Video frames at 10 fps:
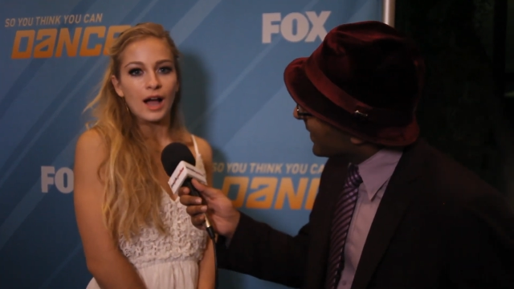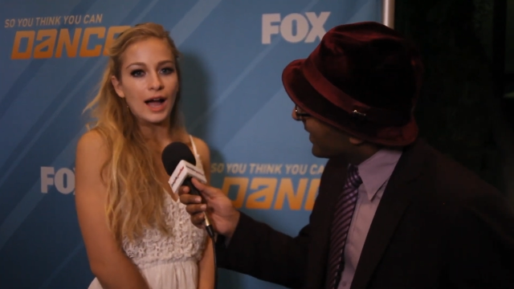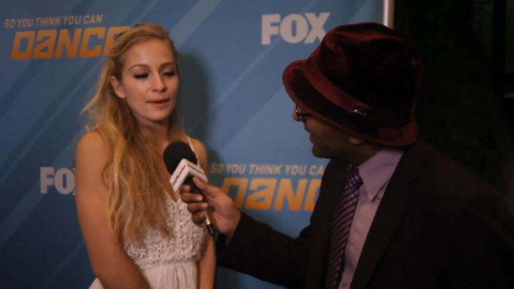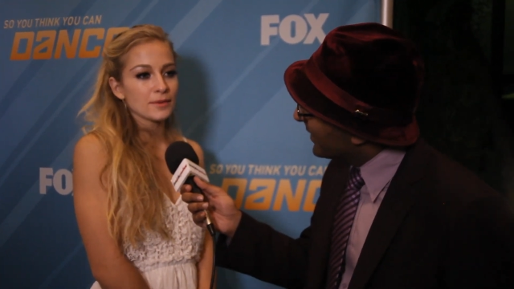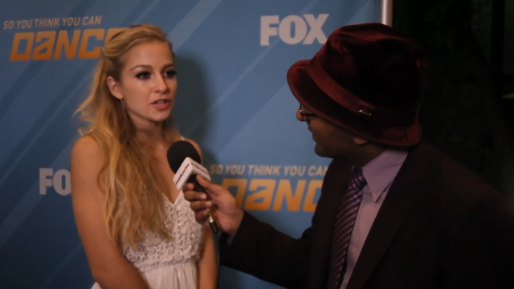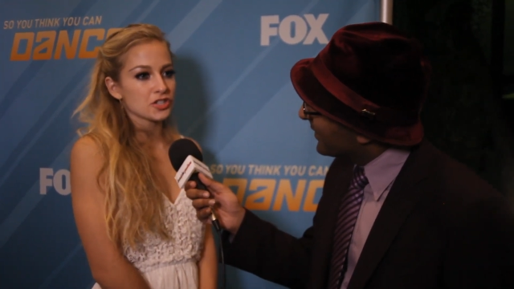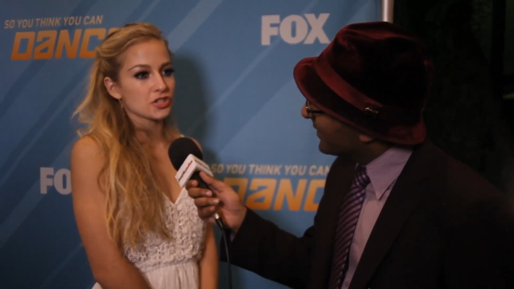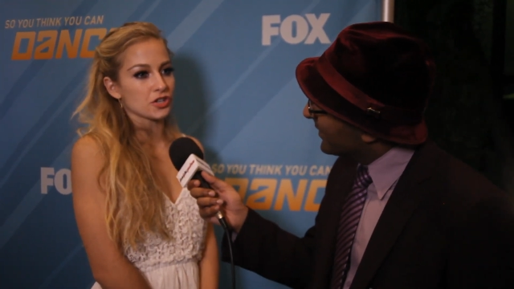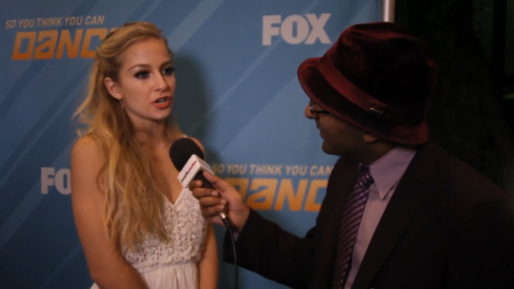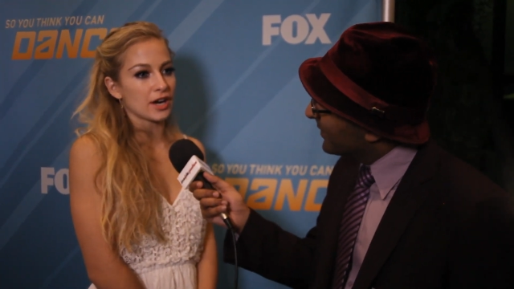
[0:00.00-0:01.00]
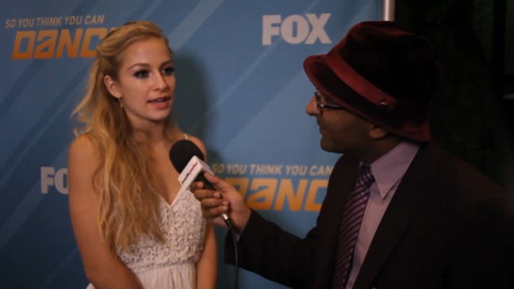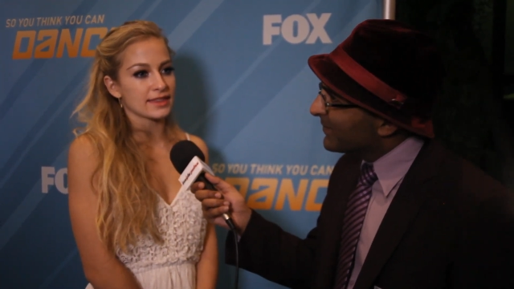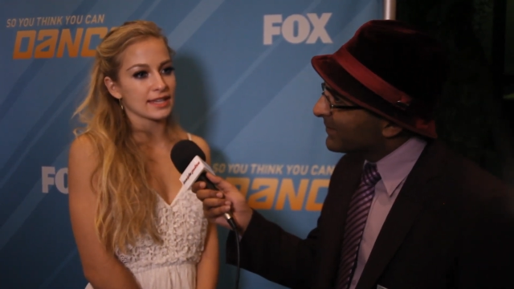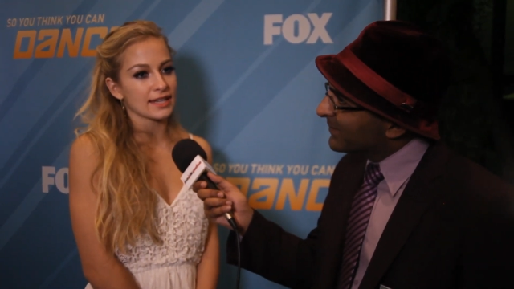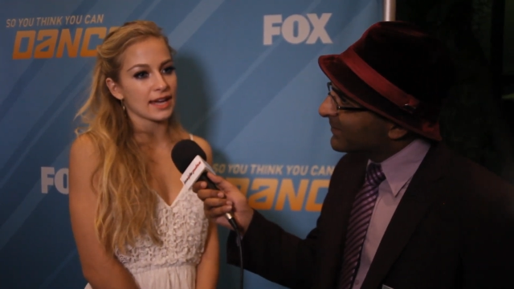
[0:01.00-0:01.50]
Speaker 1: I'm not sure. I
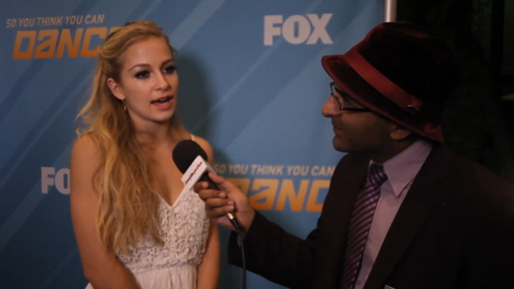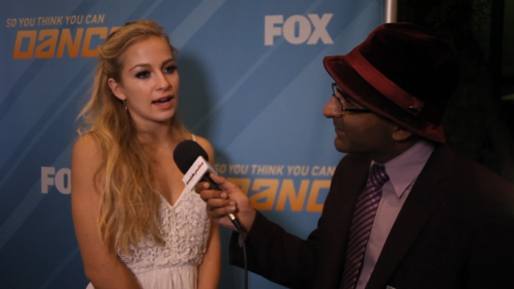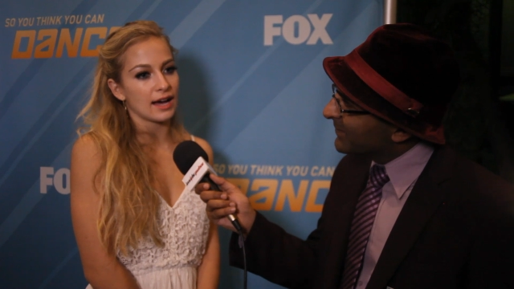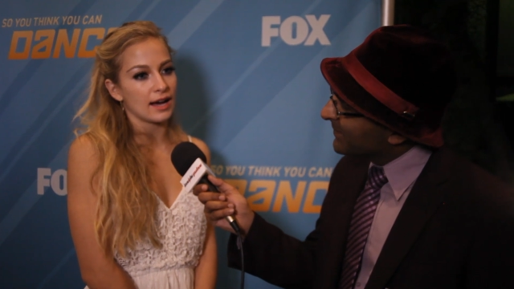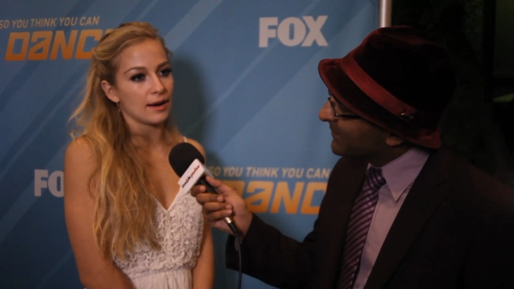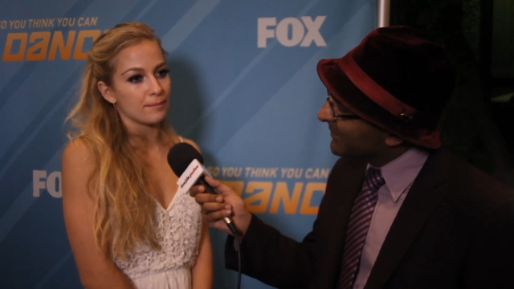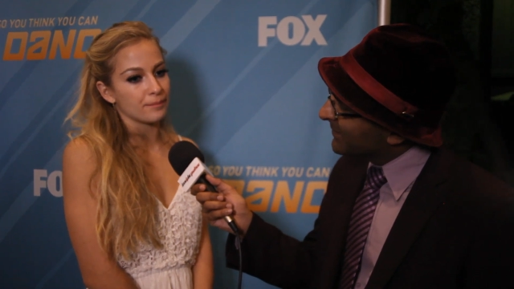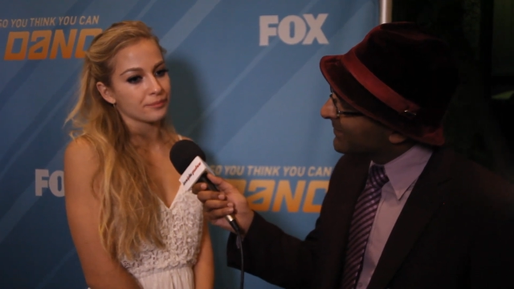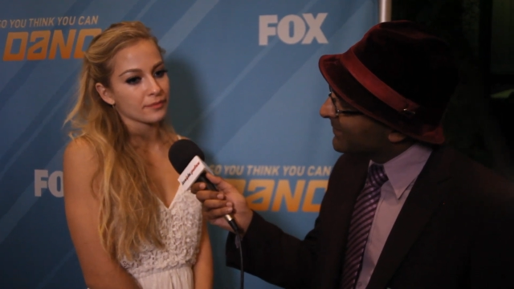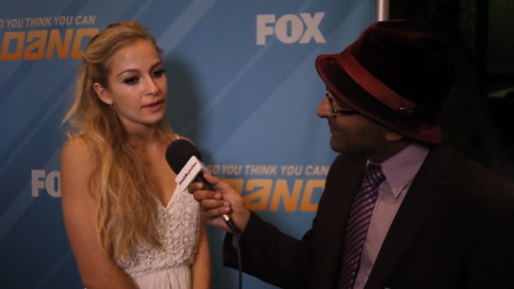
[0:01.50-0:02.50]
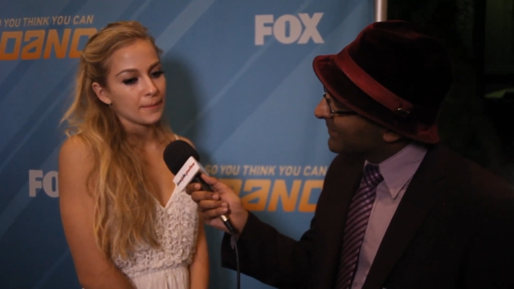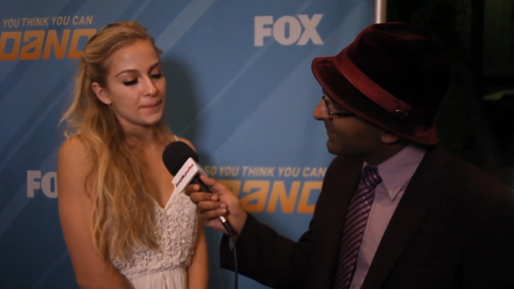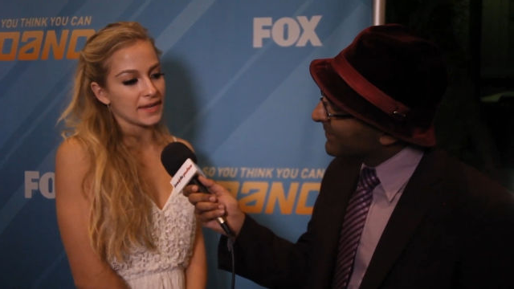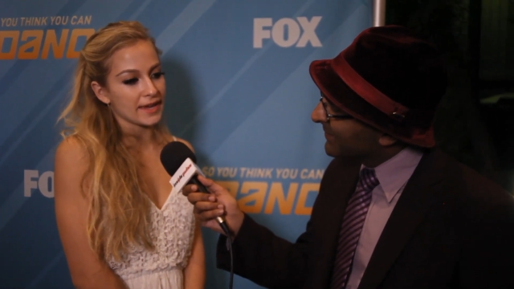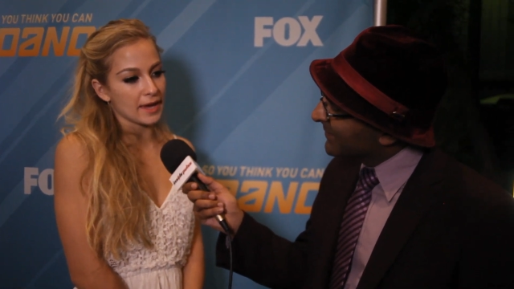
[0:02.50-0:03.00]
think um,
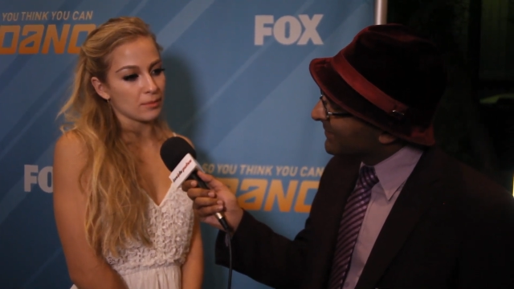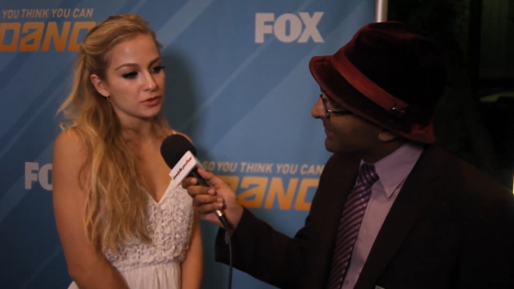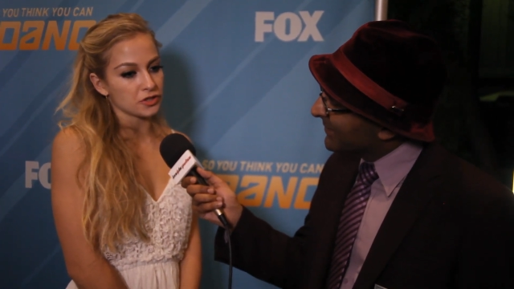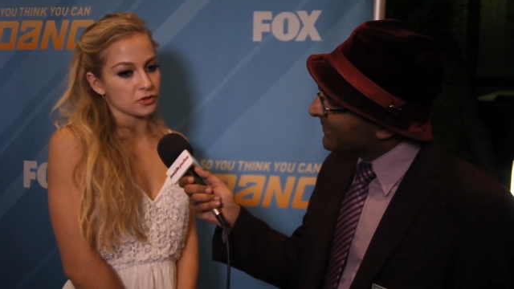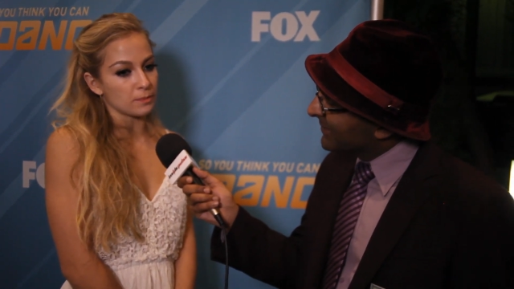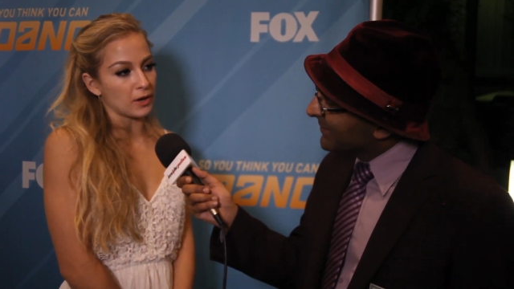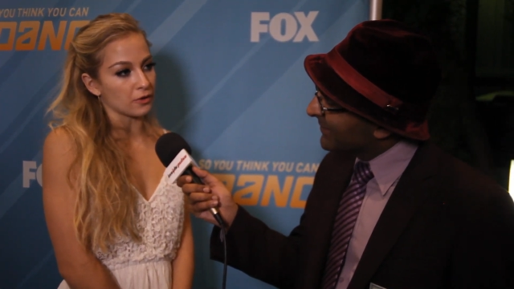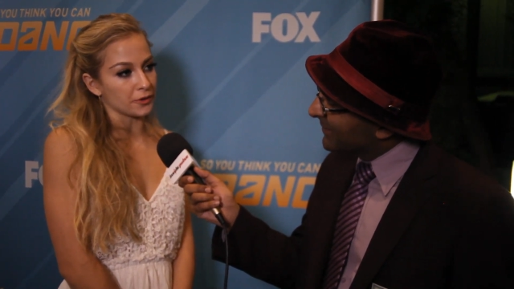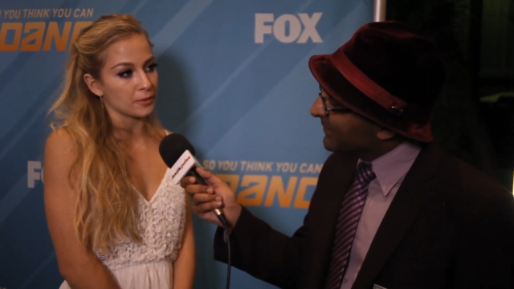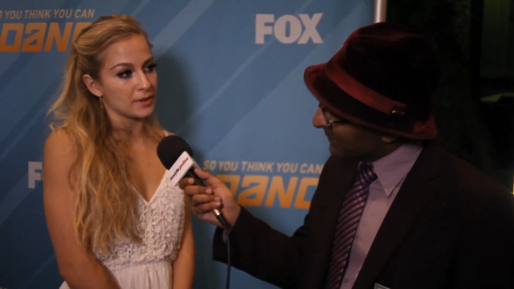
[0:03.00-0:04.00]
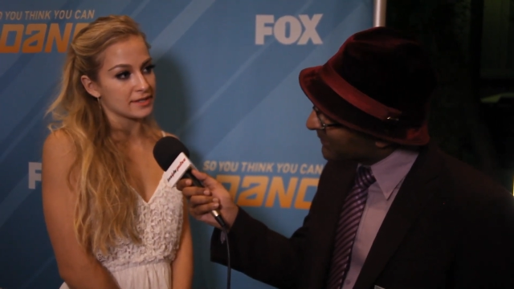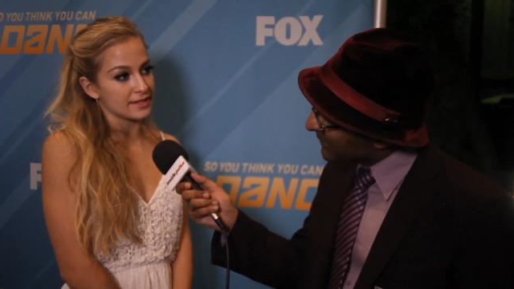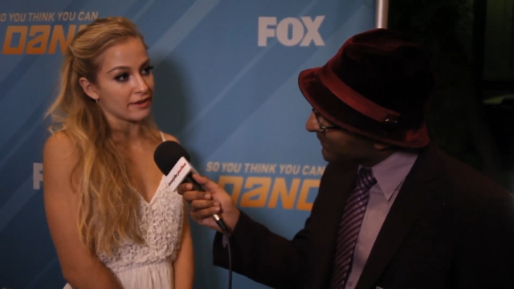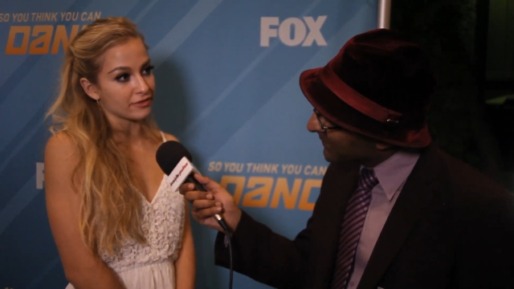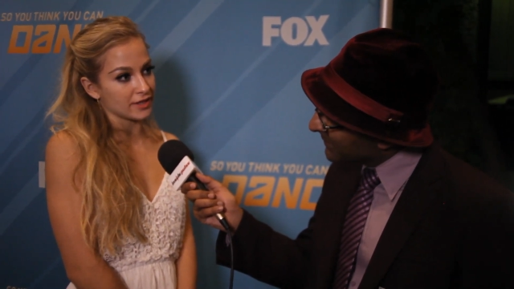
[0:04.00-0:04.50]
being able to do ballroom is
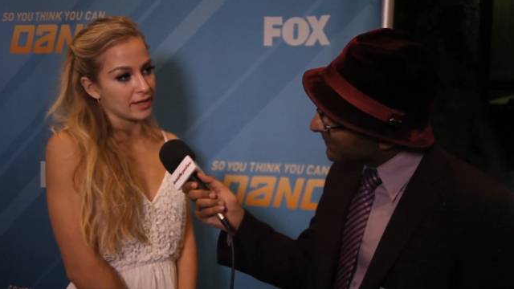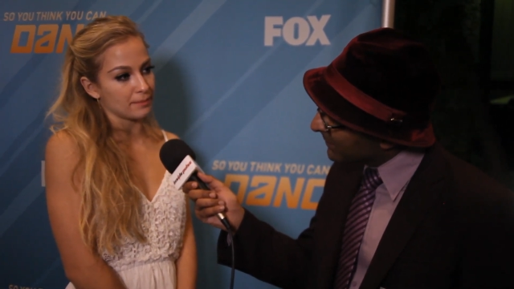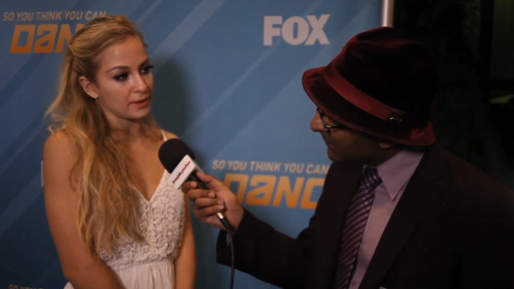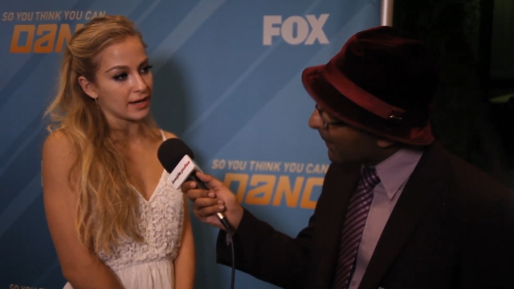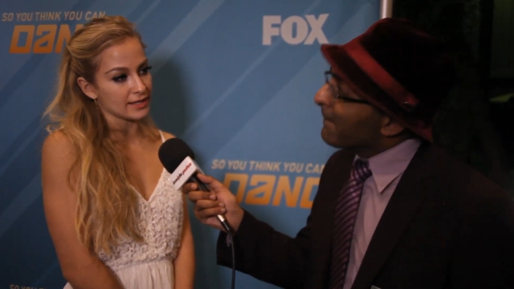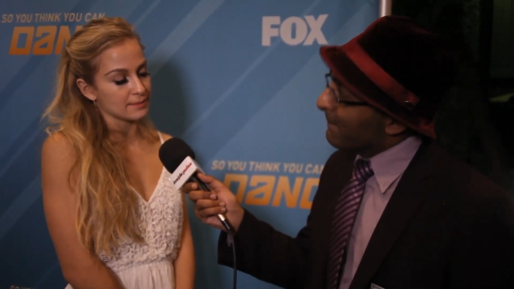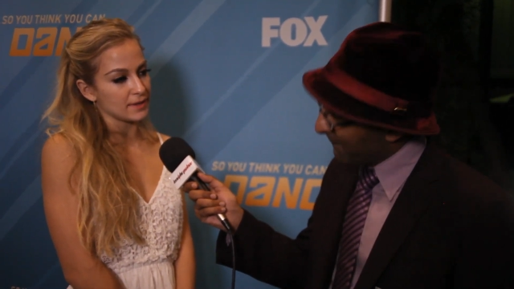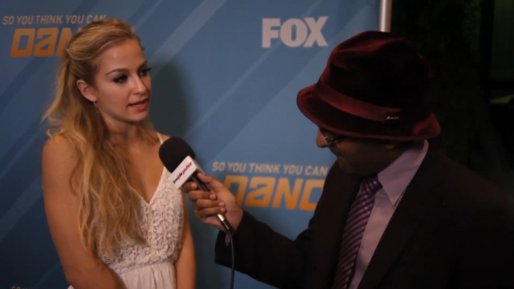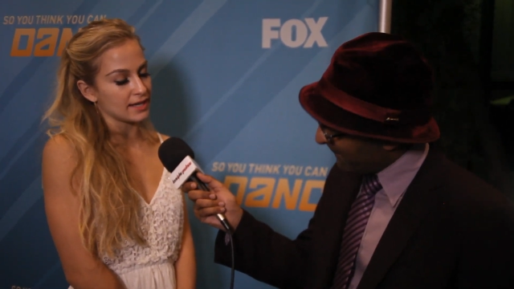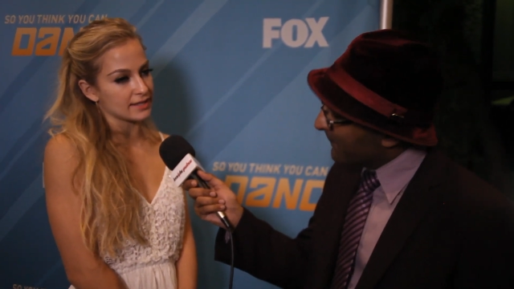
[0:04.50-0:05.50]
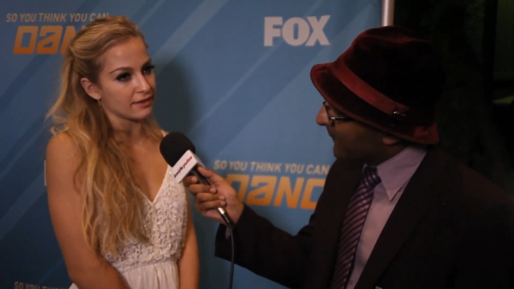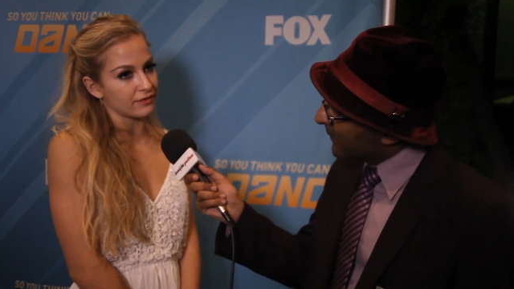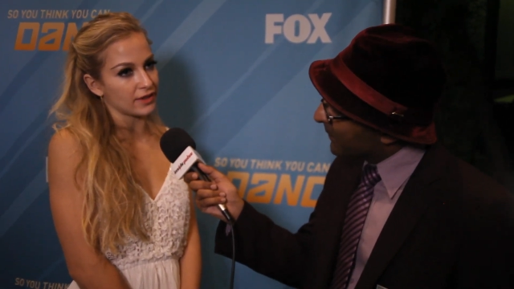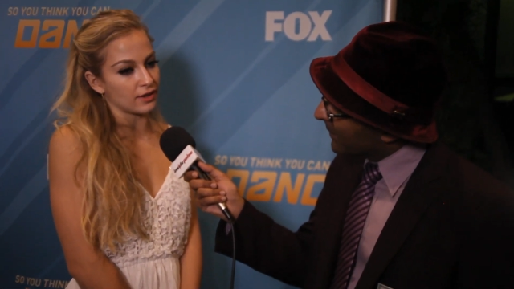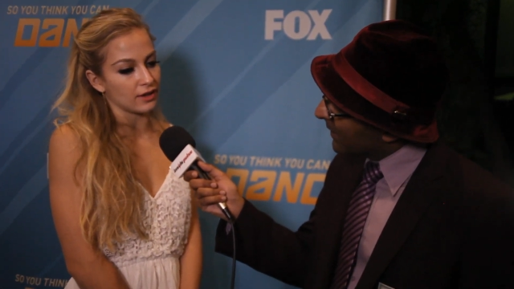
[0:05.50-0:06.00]
definitely a plus because I
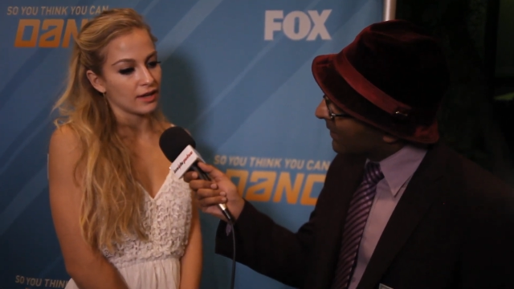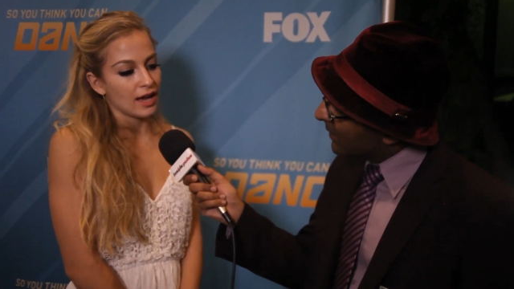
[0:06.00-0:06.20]
feel